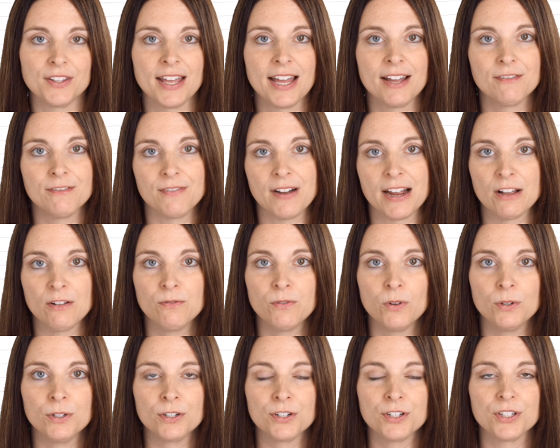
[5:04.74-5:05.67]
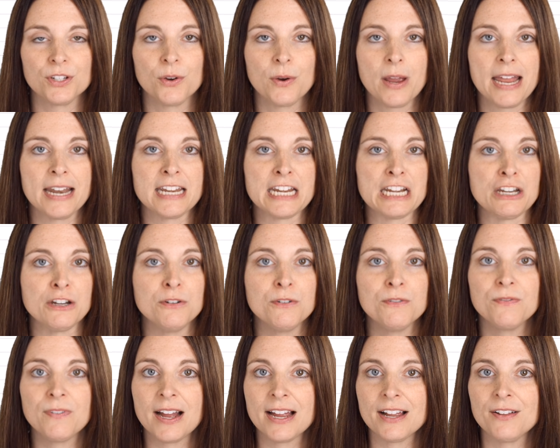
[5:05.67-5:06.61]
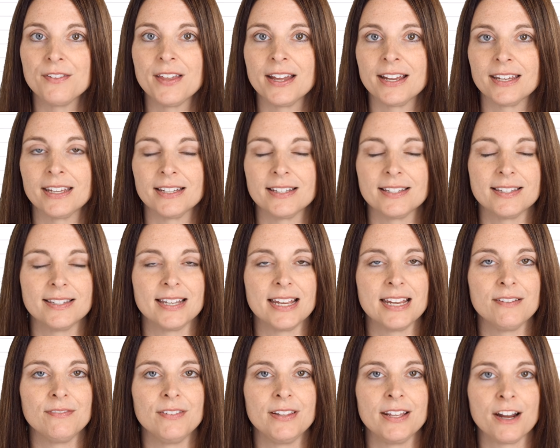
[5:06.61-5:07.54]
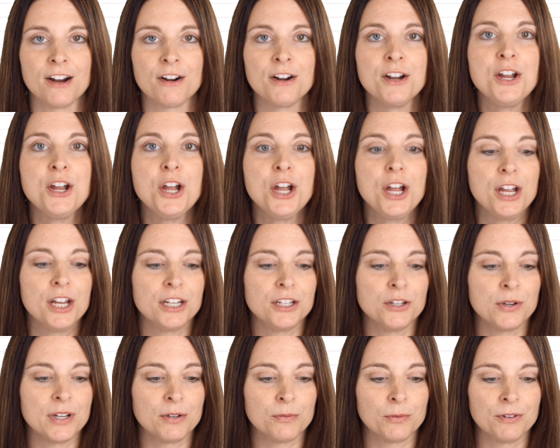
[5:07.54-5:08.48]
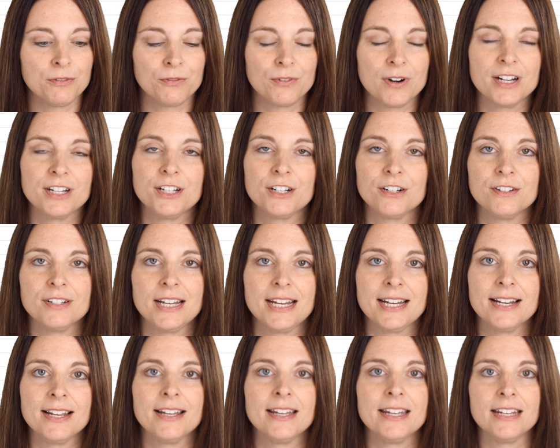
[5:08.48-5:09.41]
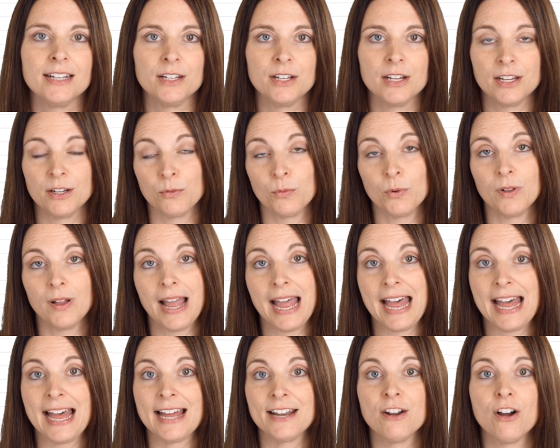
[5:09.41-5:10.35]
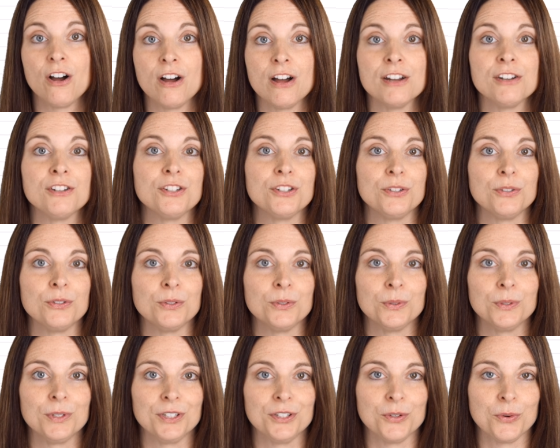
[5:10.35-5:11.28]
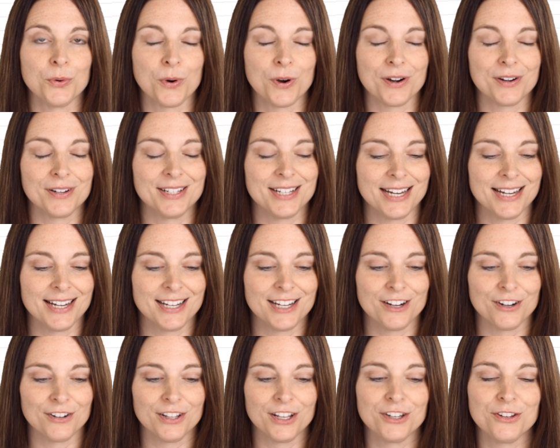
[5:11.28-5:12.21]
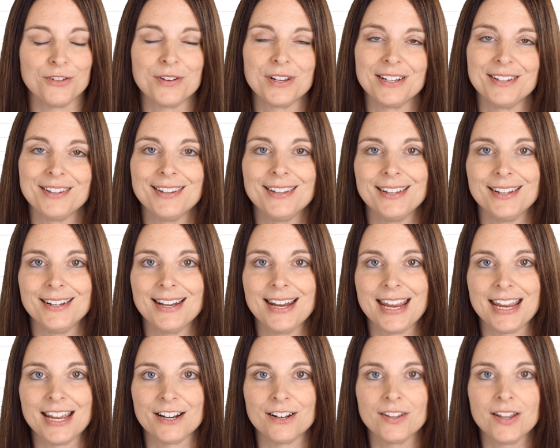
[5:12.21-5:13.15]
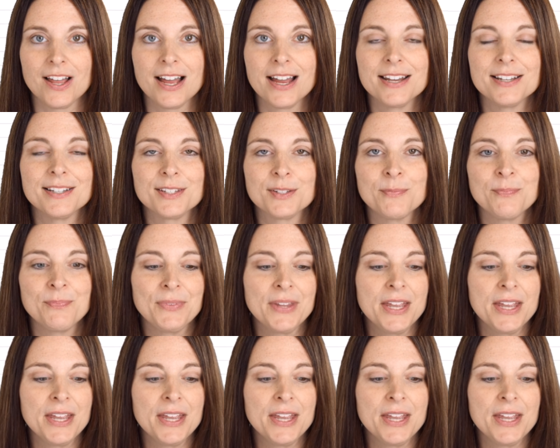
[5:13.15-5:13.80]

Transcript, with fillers: that file folder. So any new file that gets saved there, you can refresh your data and it will add on to your data here that you can then analyze.